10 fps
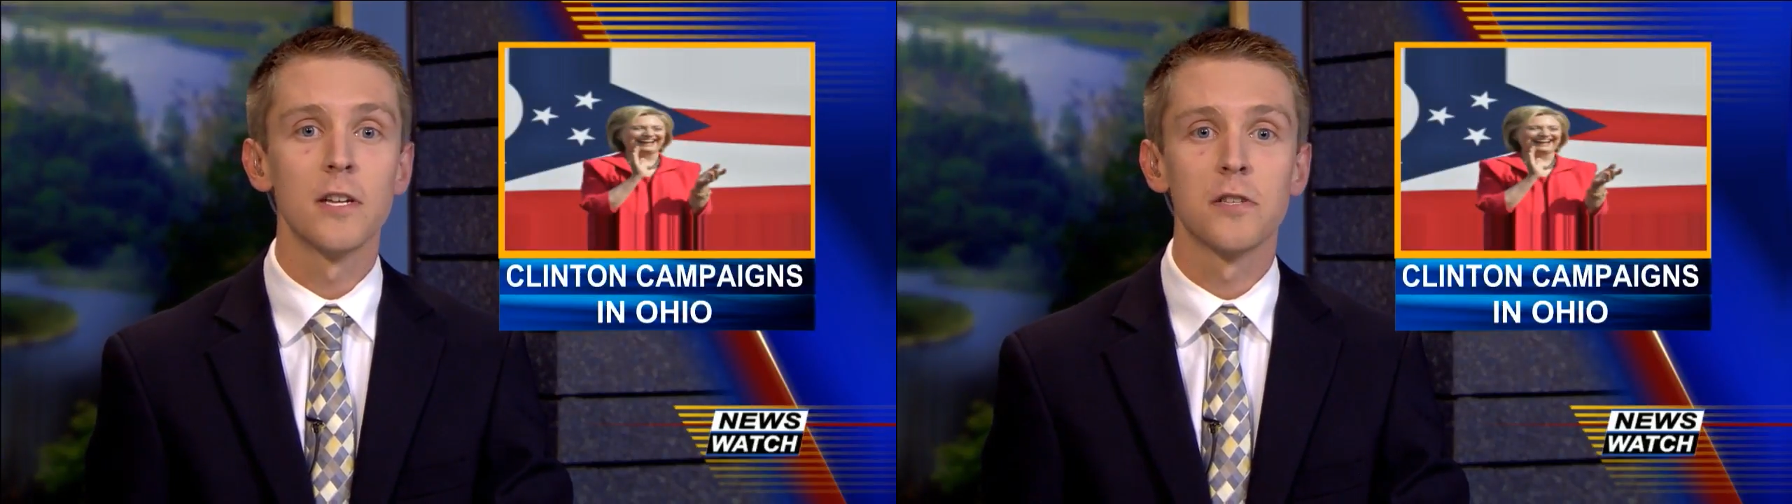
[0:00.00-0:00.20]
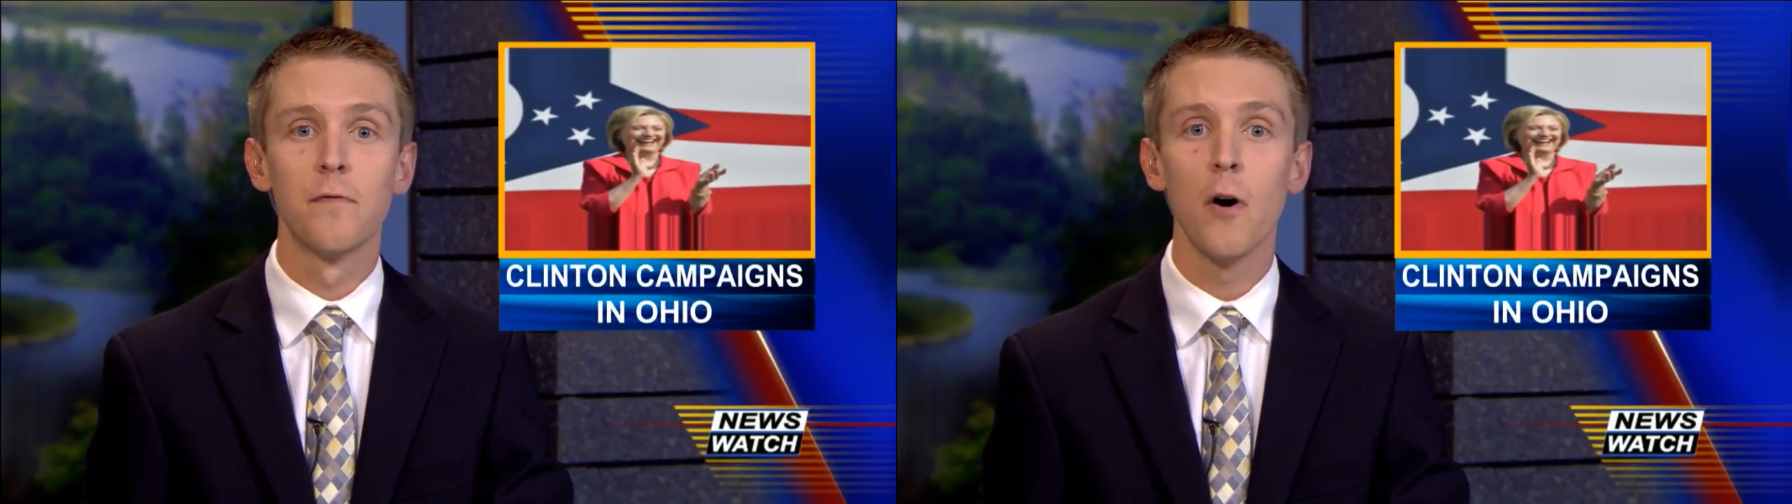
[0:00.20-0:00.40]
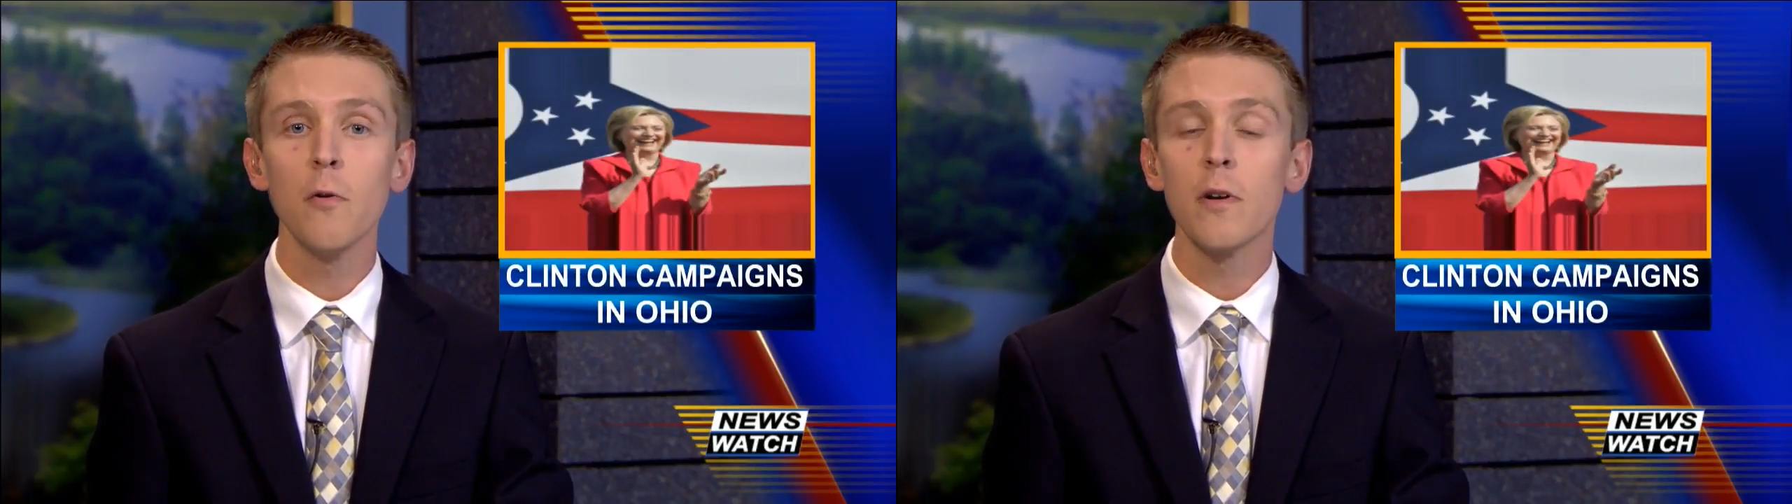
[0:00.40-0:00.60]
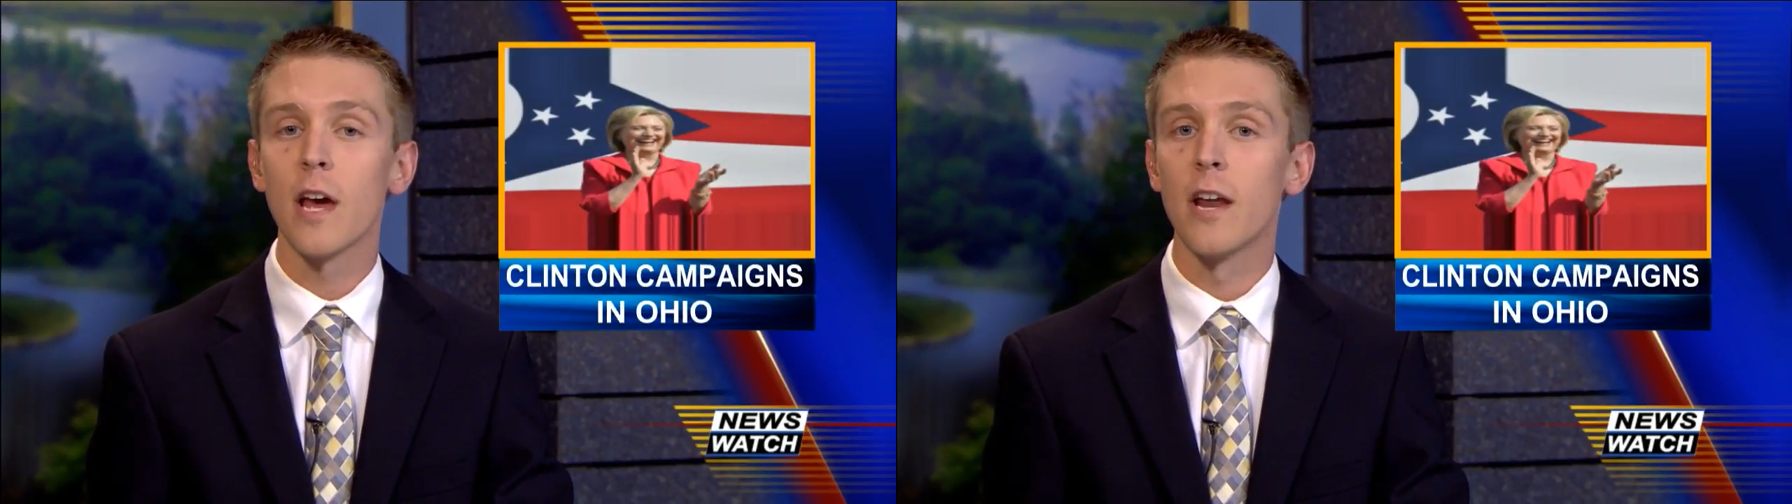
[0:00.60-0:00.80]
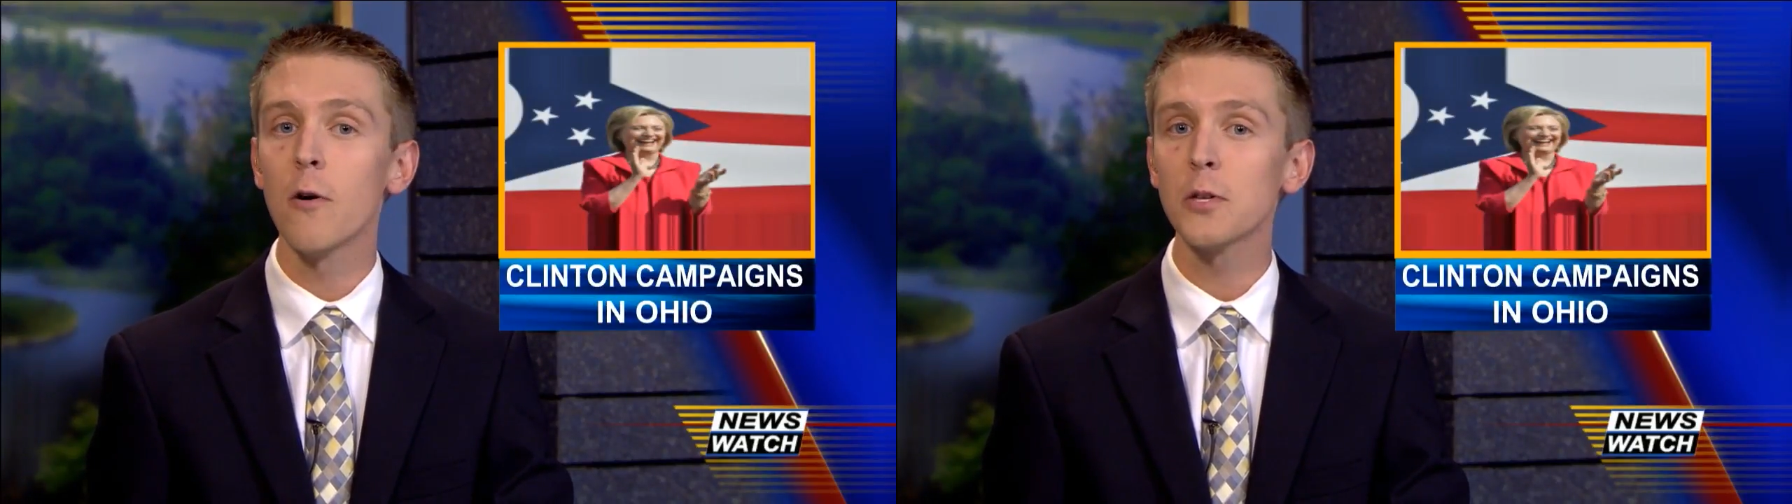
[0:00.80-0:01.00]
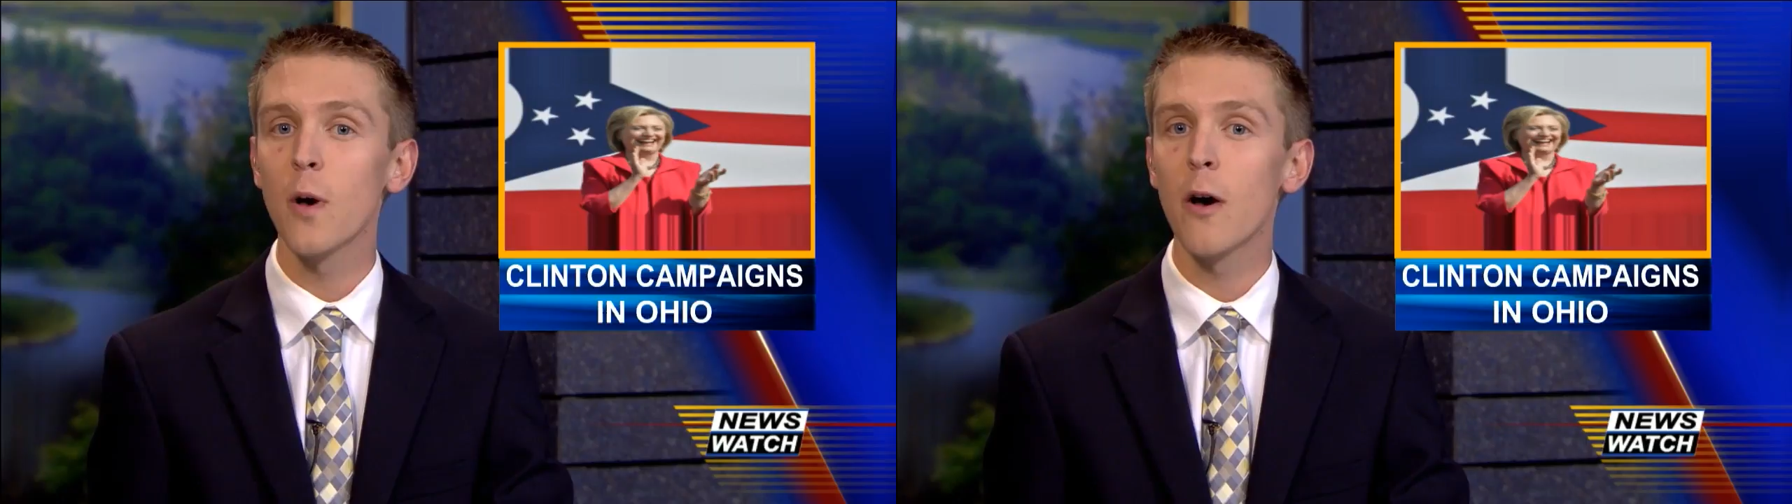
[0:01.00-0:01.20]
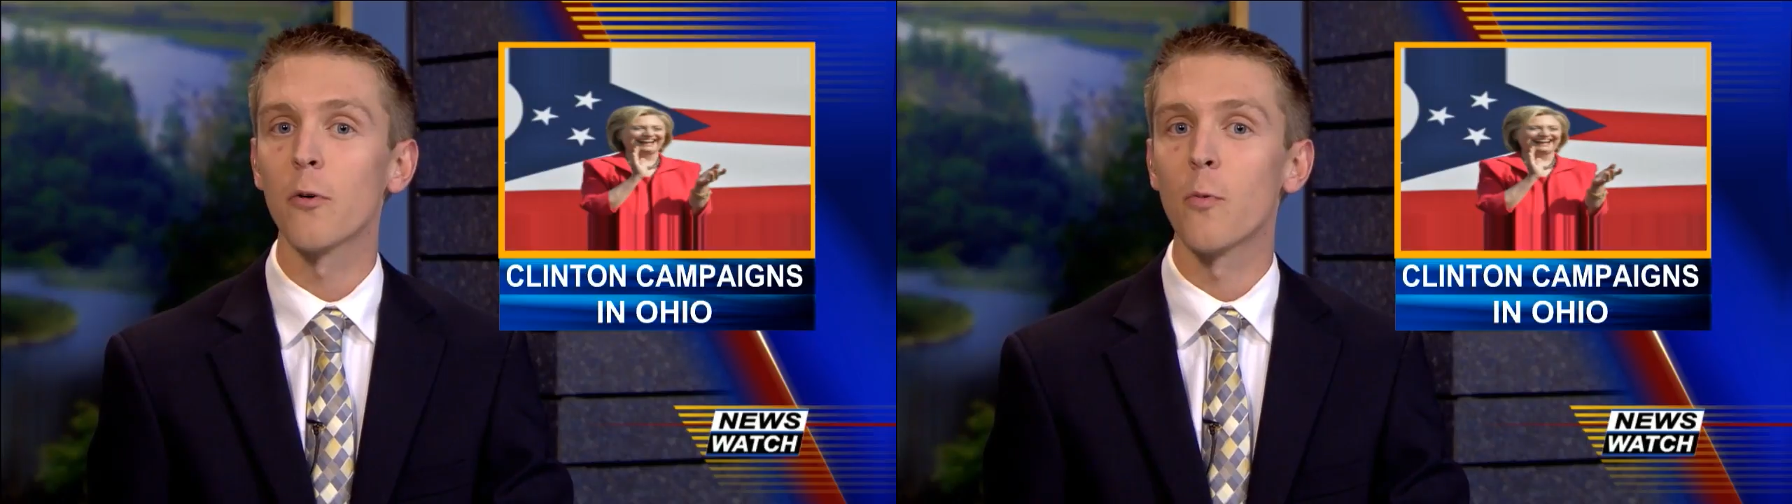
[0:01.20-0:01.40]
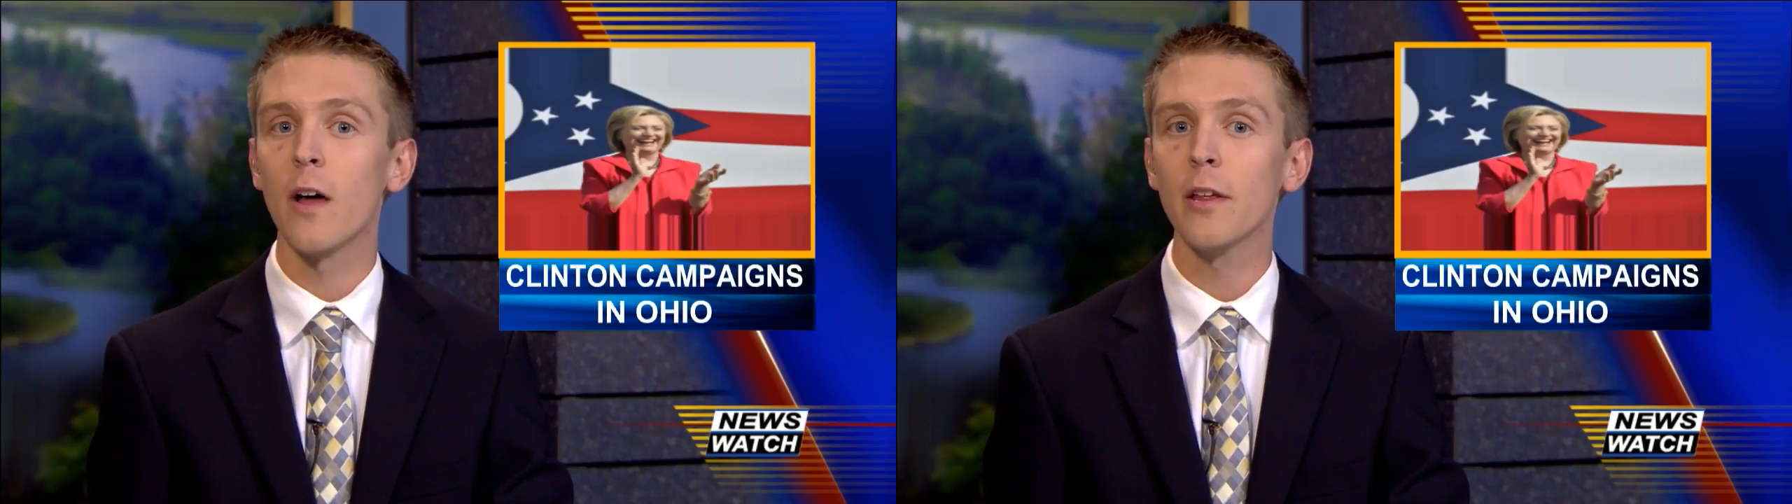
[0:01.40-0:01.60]
to vote and also
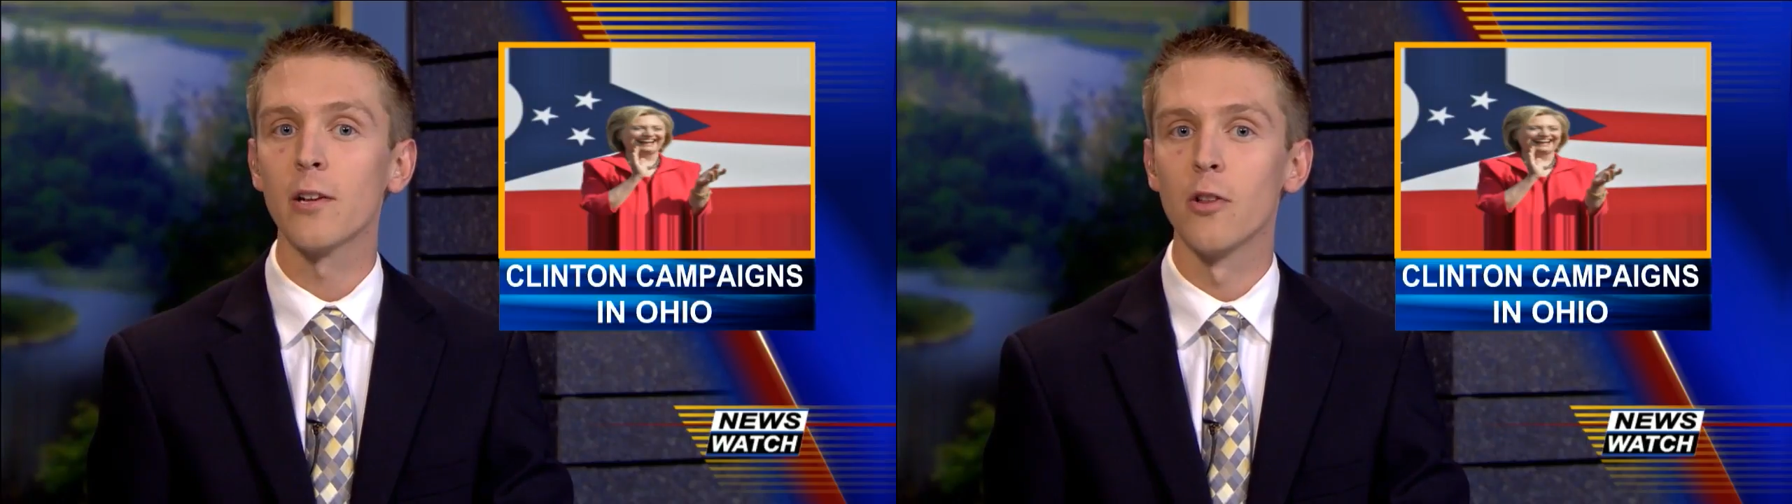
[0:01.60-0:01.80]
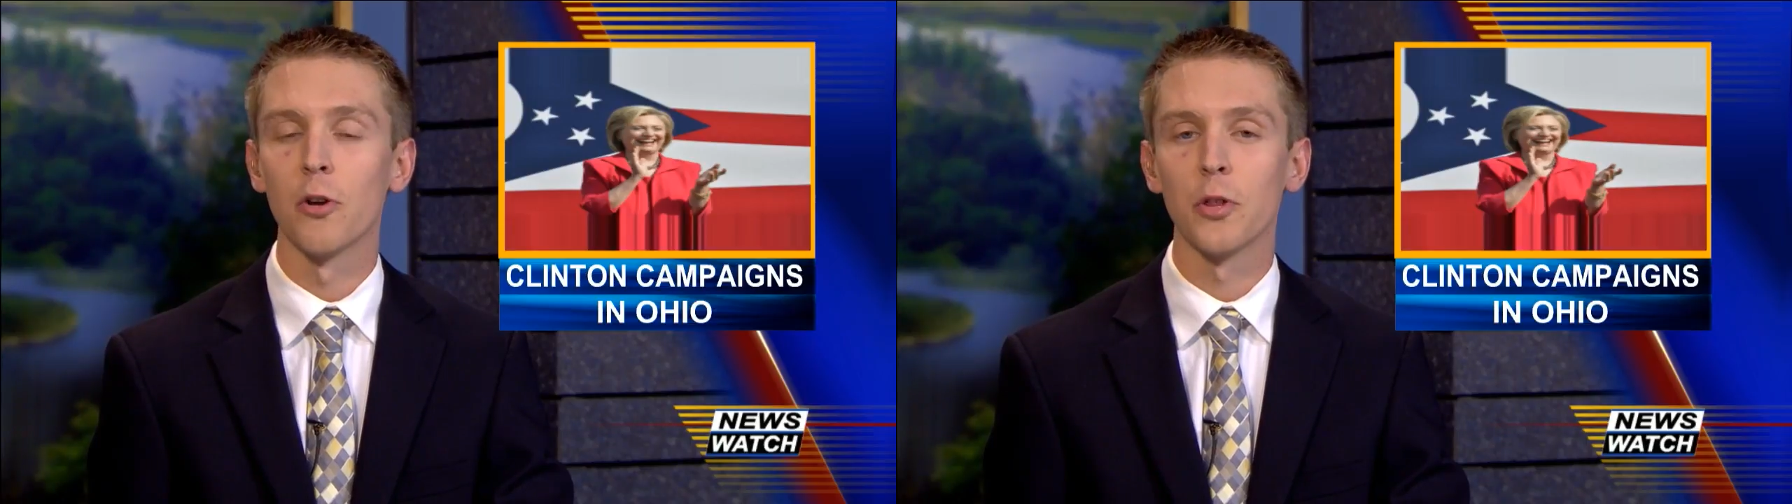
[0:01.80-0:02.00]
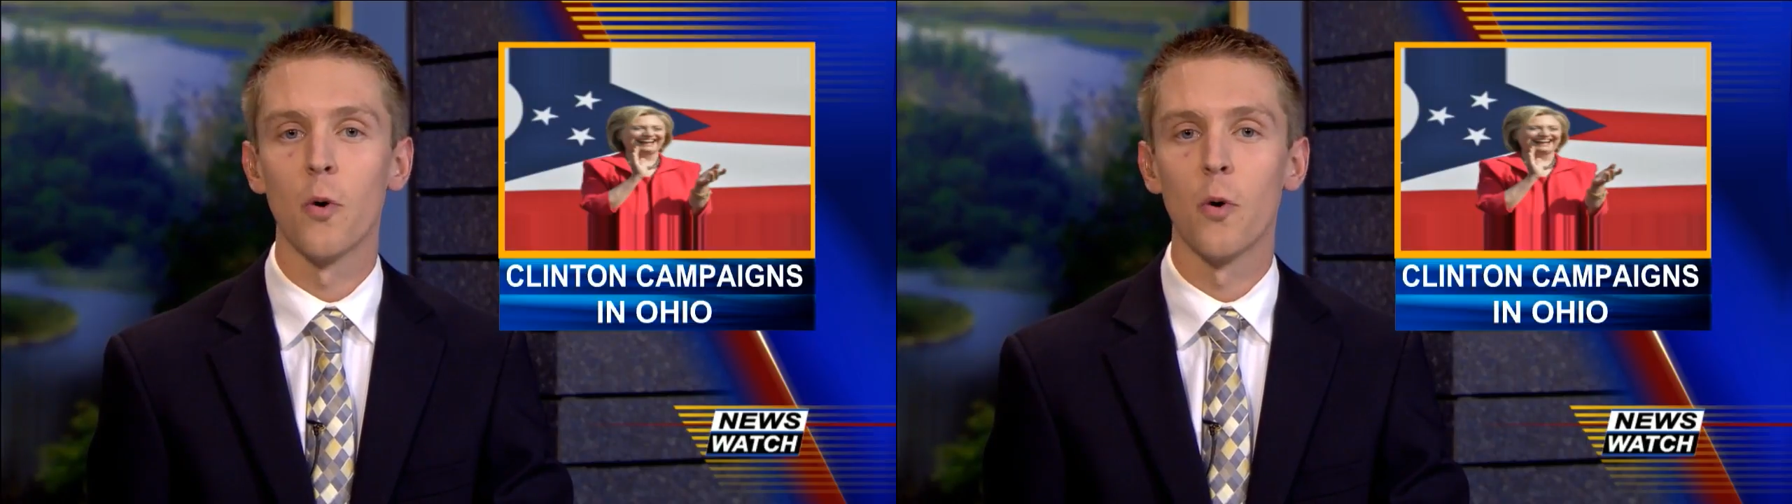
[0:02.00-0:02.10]
held a rally along